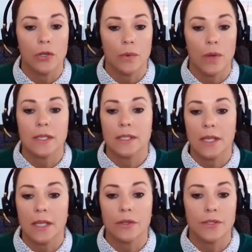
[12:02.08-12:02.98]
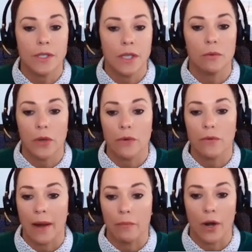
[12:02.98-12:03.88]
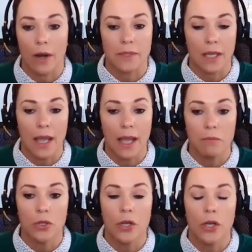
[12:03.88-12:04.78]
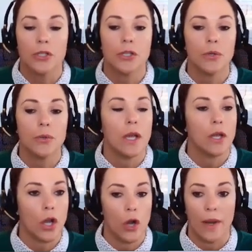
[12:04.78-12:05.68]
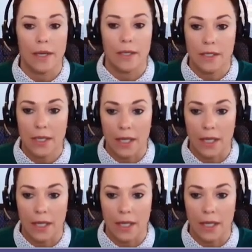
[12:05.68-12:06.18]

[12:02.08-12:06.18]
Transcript: you run a single mode fiber optic cable to an ONT,